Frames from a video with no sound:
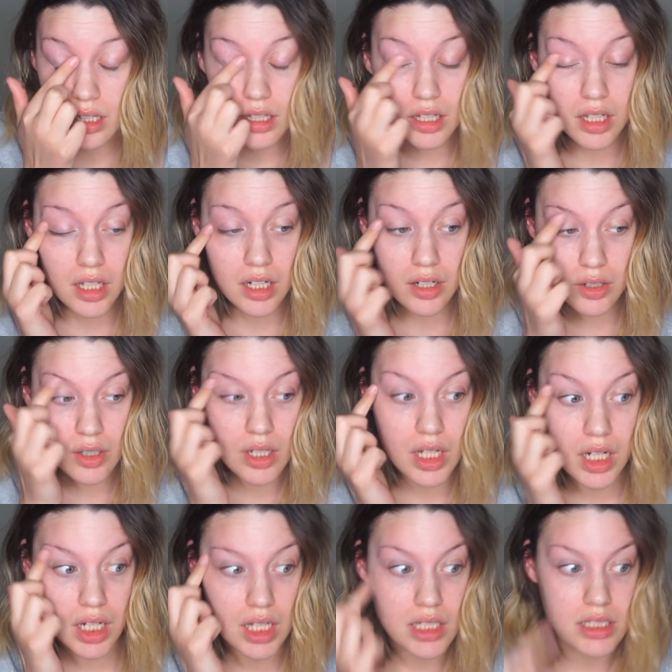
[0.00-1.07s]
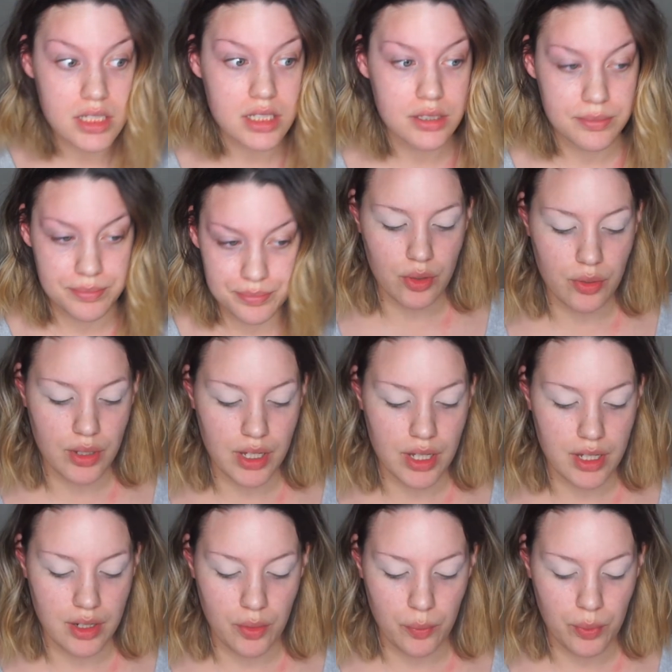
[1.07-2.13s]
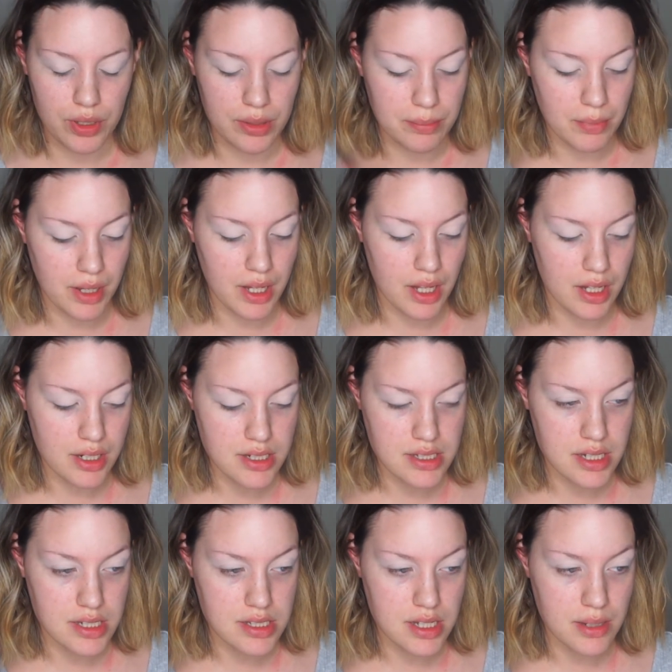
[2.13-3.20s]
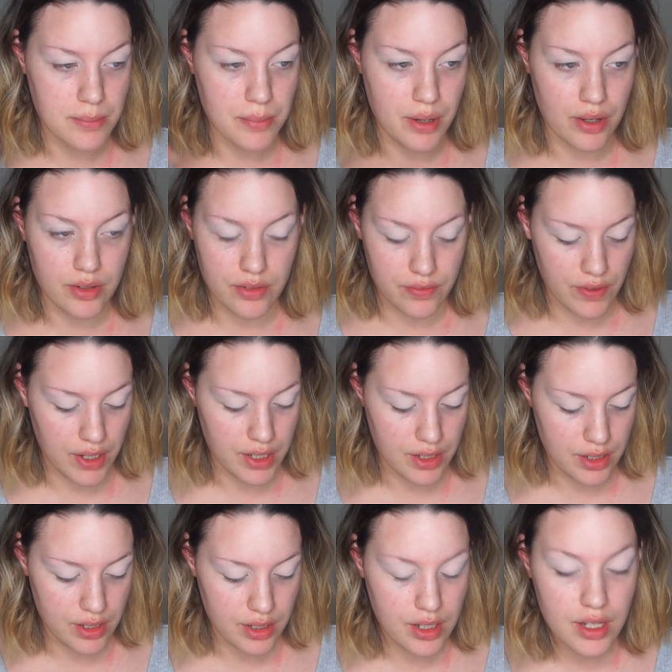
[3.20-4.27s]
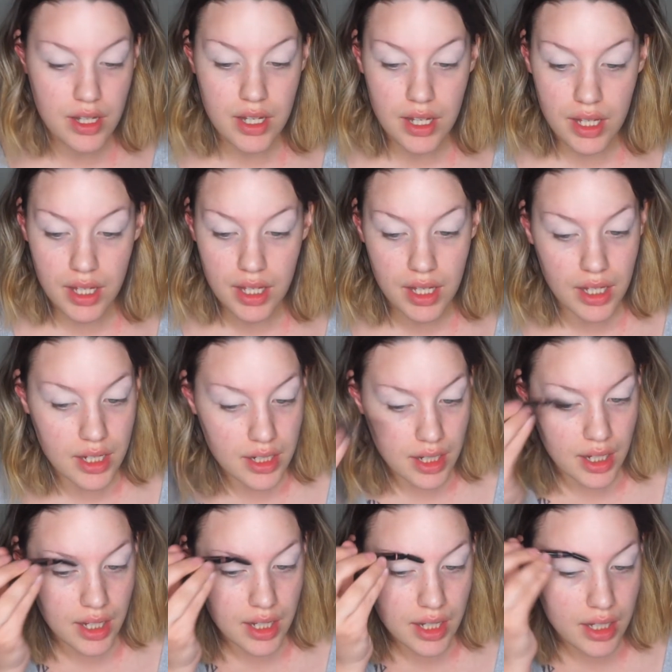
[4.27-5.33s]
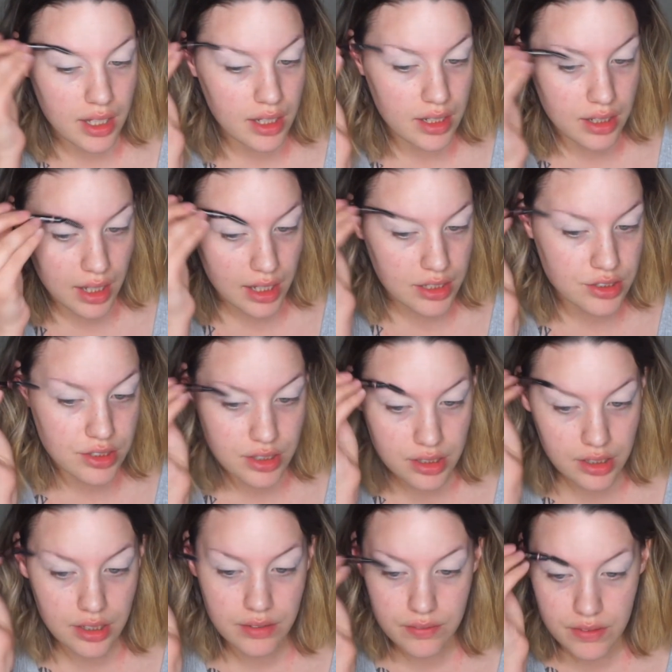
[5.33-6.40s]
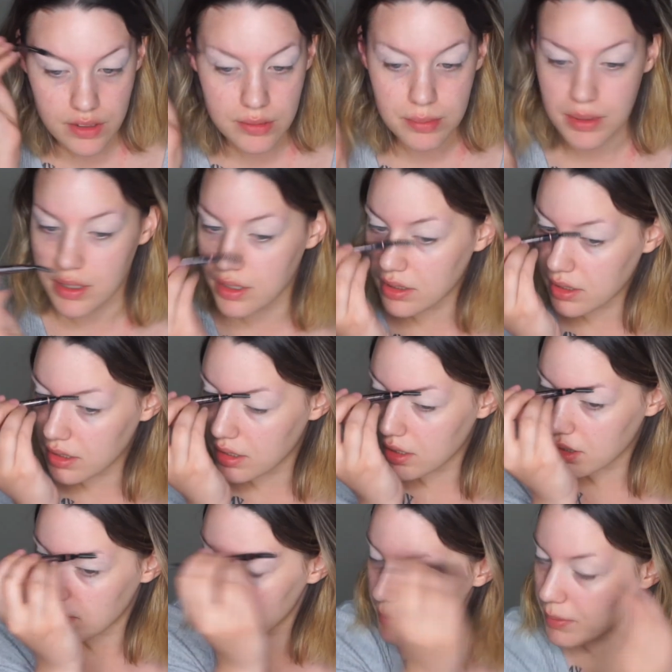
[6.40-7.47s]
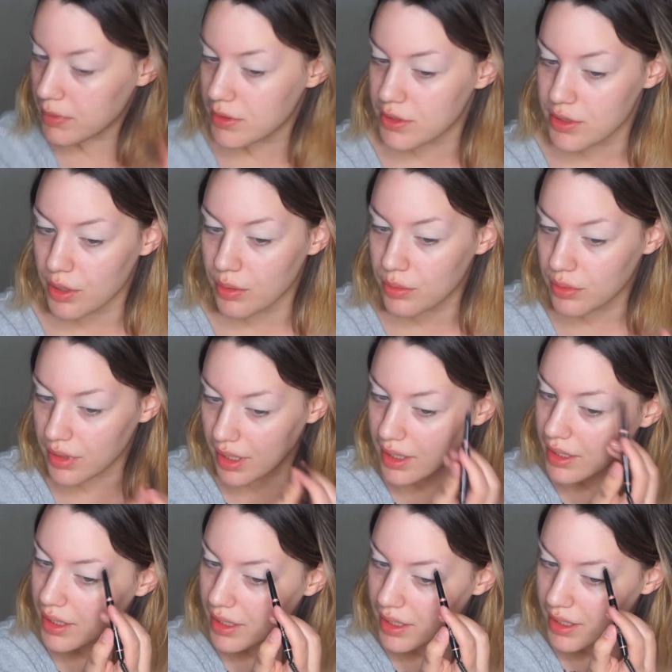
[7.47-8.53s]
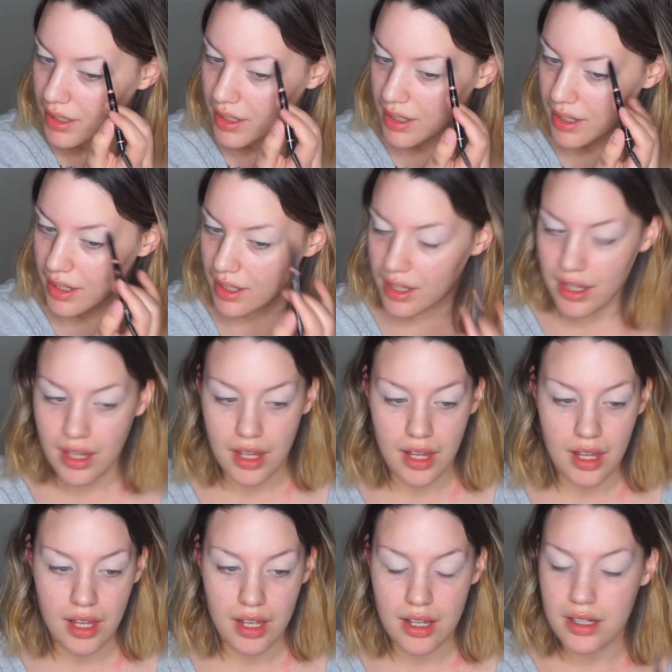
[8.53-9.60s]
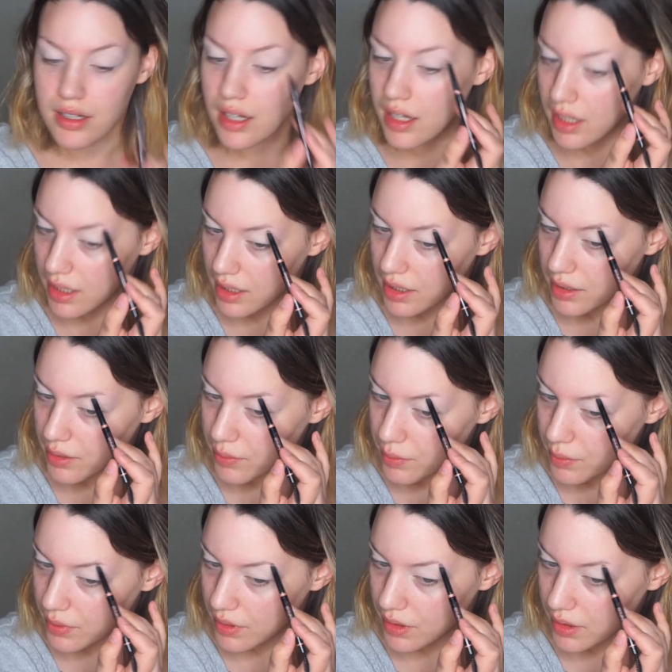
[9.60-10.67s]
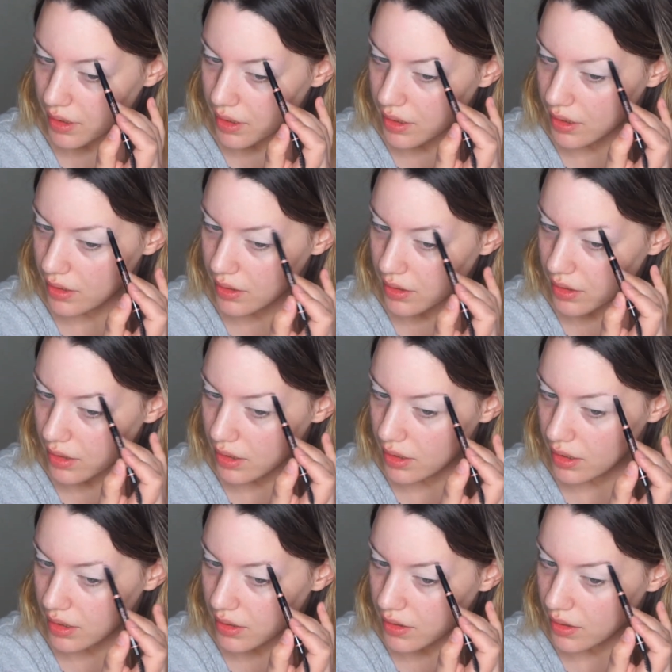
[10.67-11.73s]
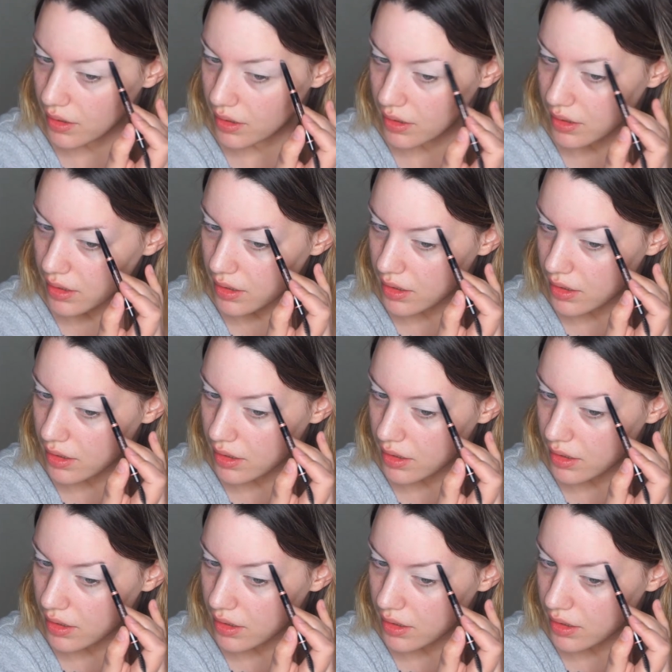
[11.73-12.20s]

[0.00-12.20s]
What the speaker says: later on at night. Go in with my Anastasia brow definer, and I actually love this product. A lot of people don't like it and I really like it a lot. I think